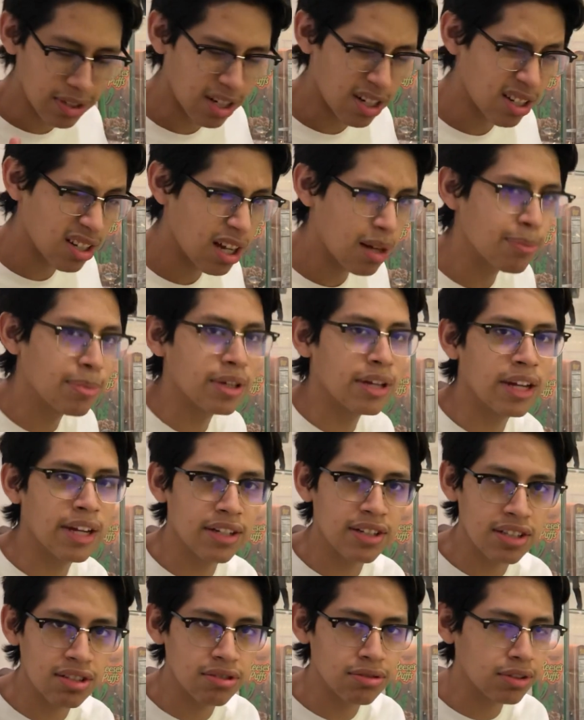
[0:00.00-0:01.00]
a lot, but hey, it's
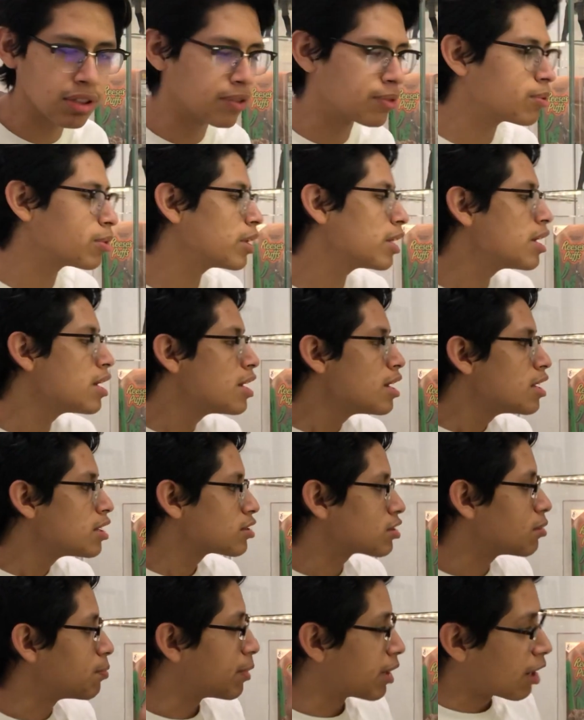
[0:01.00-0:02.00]
still a giveaway.
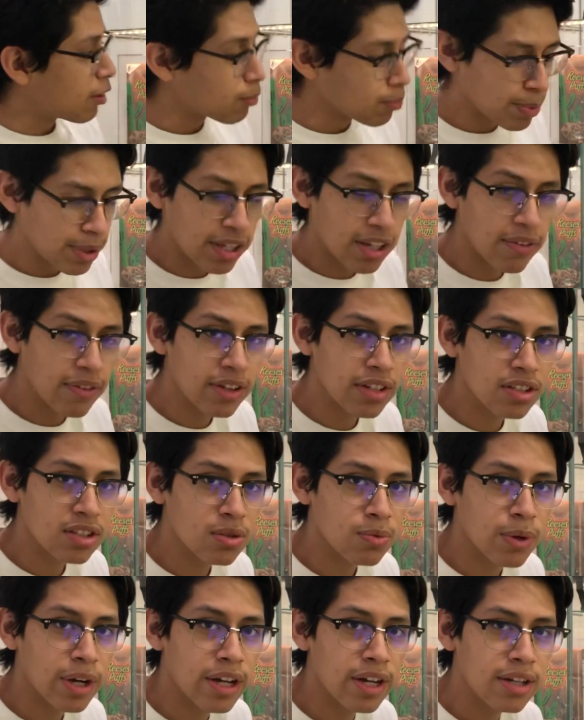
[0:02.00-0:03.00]
But I will be giving this
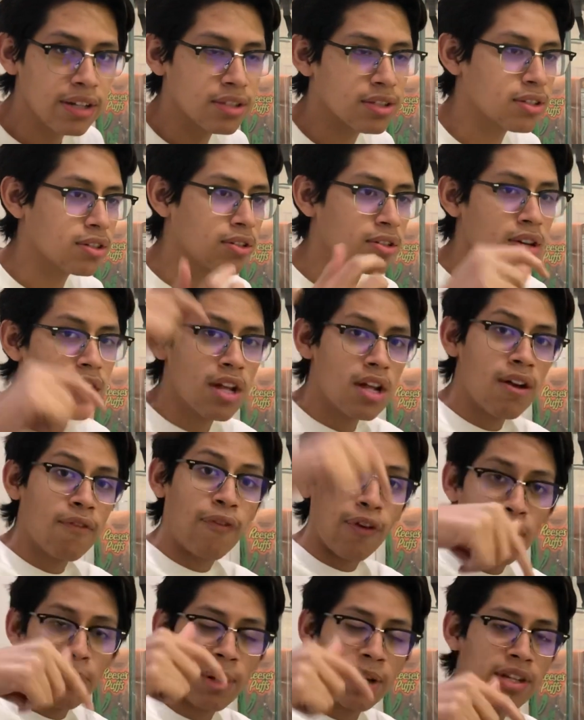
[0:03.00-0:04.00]
away, so
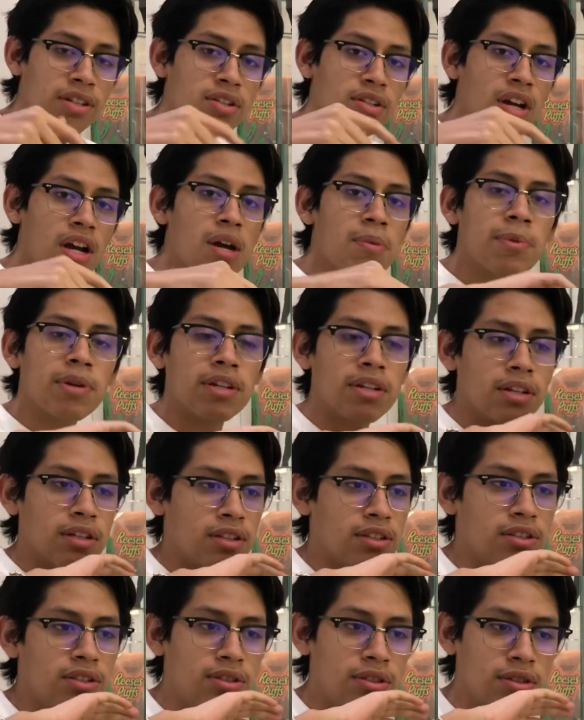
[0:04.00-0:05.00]
follow my Instagram
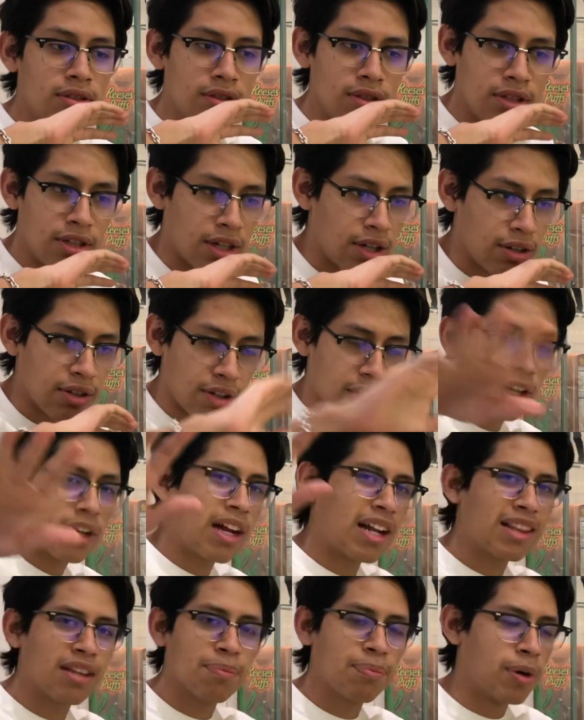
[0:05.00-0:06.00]
and look
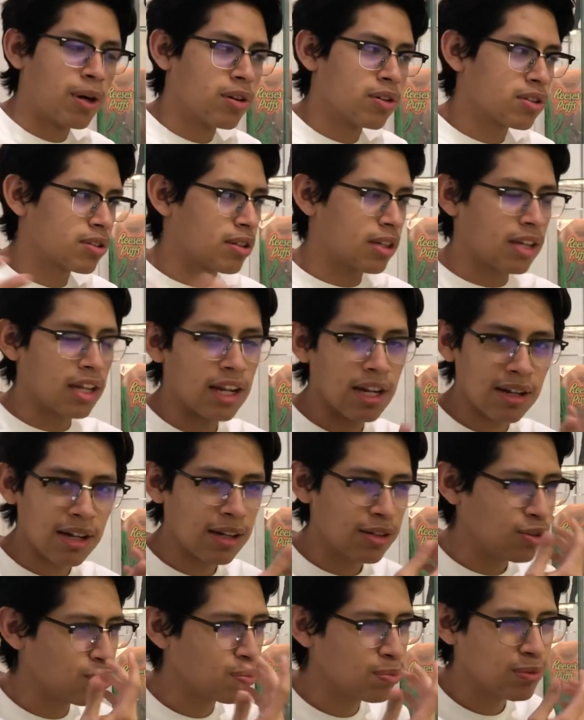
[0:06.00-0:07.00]
at the post.
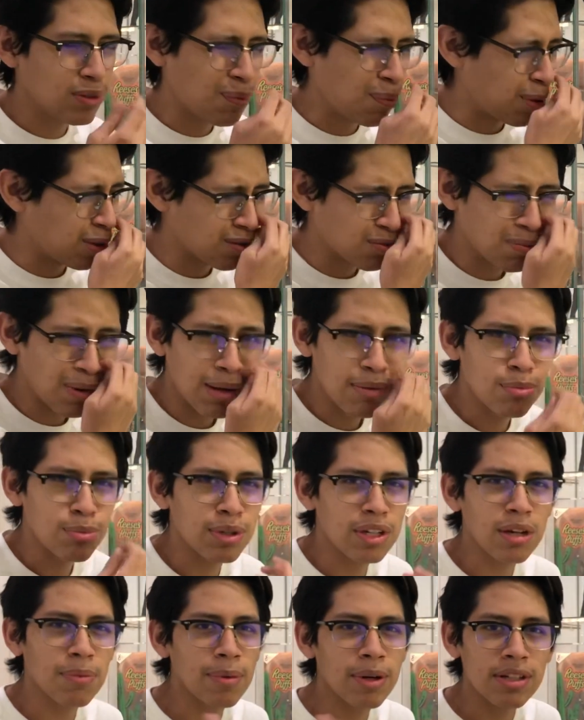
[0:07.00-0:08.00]
The post will probably be
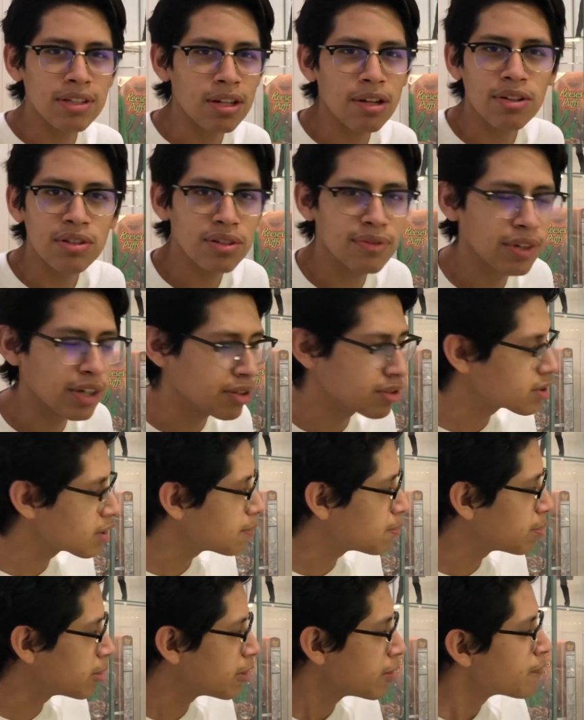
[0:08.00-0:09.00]
up by the time this video is up,
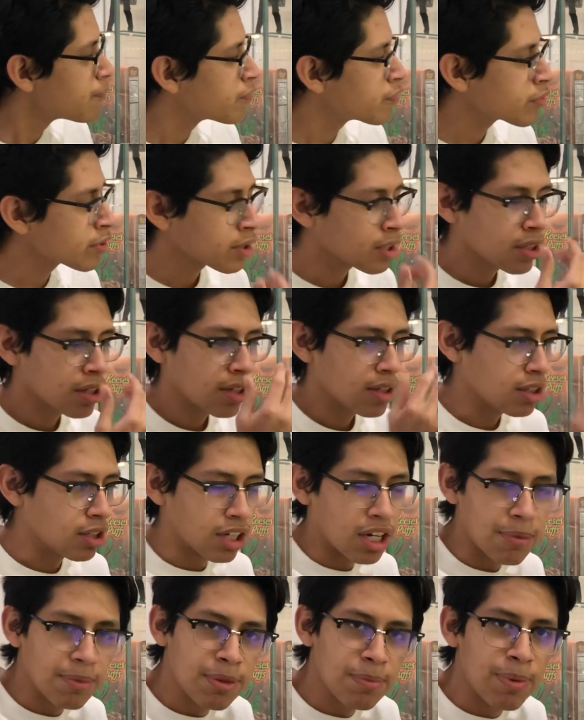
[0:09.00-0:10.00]
but look
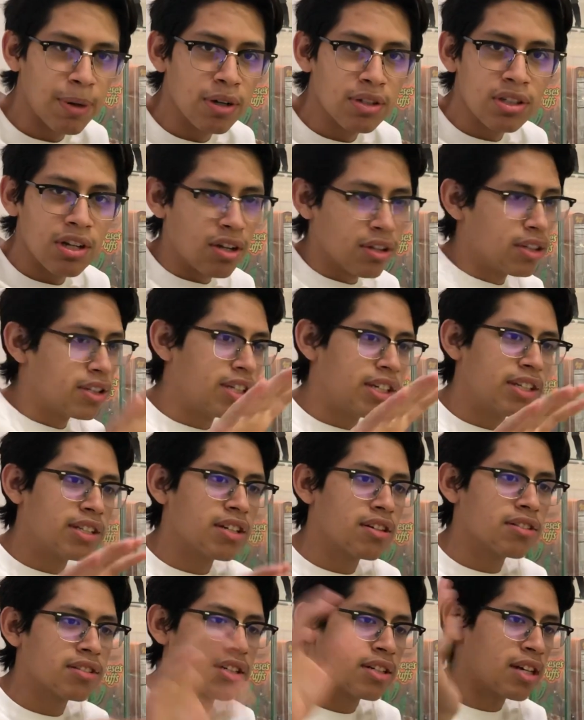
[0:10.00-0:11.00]
up the post, all the
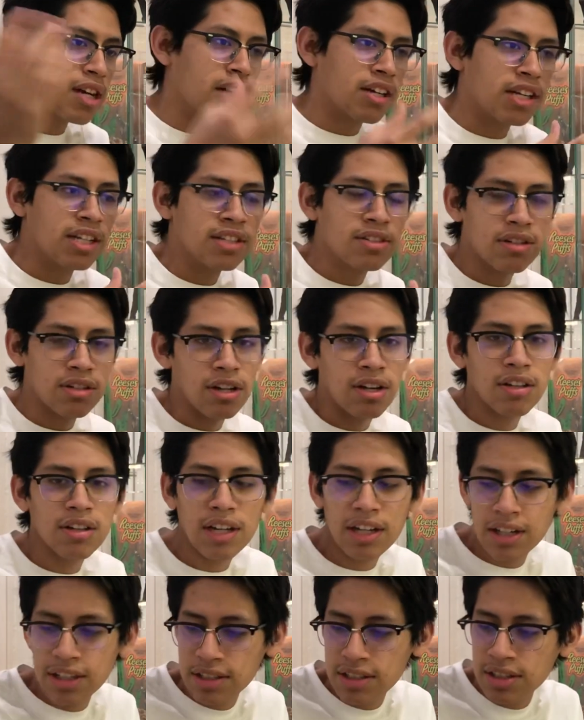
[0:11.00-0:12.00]
details and how to enter and all that
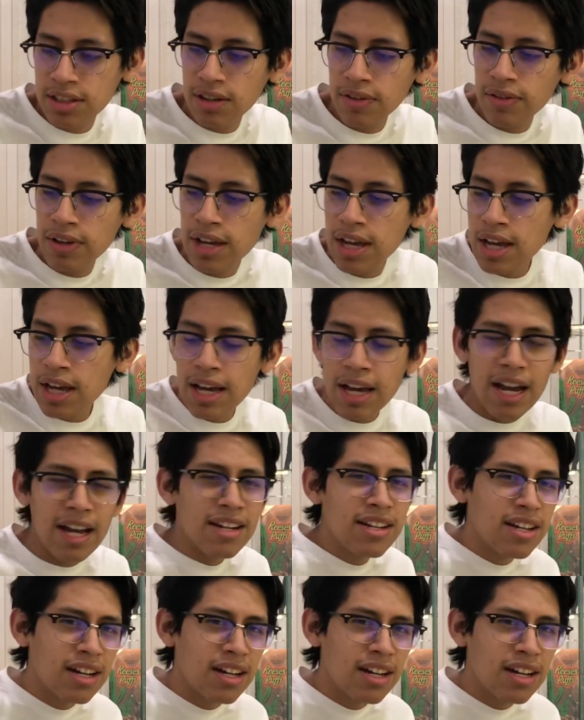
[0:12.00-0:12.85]
good stuff. And yeah,